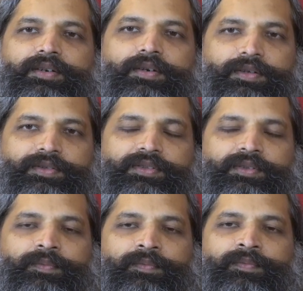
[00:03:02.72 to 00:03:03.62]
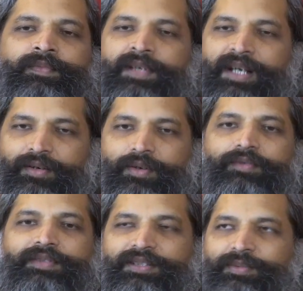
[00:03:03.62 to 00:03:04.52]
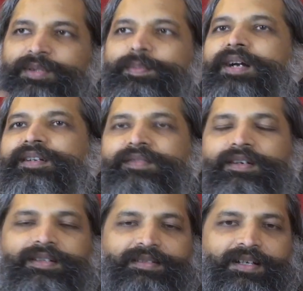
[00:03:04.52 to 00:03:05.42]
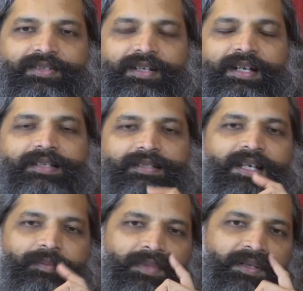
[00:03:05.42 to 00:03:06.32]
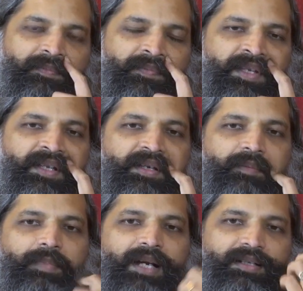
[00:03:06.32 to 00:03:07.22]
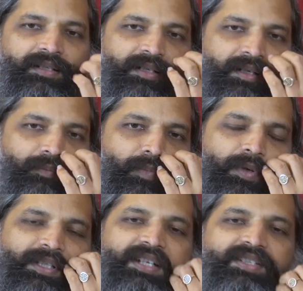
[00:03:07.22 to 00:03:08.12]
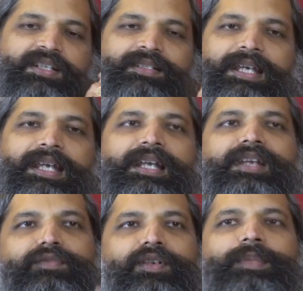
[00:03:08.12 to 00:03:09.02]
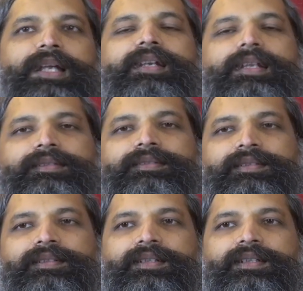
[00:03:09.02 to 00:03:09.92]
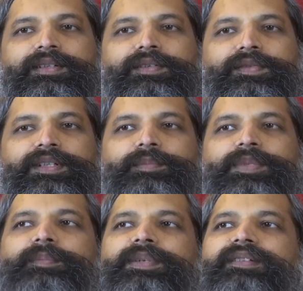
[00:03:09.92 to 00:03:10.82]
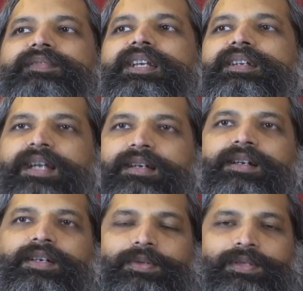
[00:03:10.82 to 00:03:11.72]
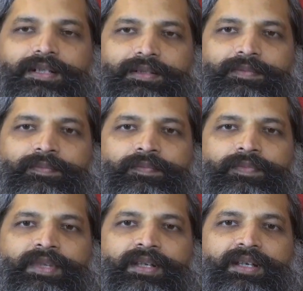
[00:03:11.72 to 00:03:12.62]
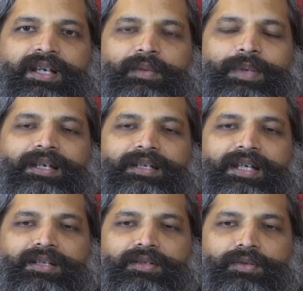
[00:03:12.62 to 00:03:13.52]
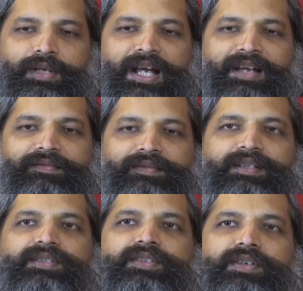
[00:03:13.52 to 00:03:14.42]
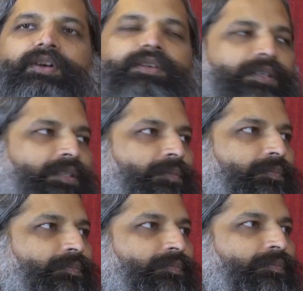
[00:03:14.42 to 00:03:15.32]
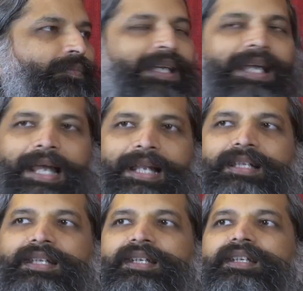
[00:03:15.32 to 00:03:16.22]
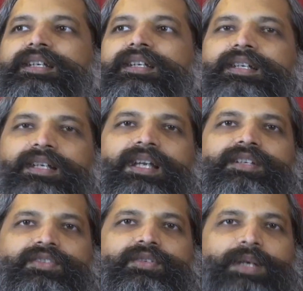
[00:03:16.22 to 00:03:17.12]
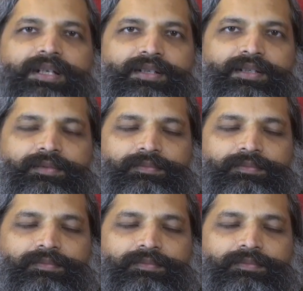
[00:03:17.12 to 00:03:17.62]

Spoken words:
cures. And all of this was part of our discussion last time. But more than just healing from illness, for the purpose of the integral yoga, we need to have a strong, healthy instrument.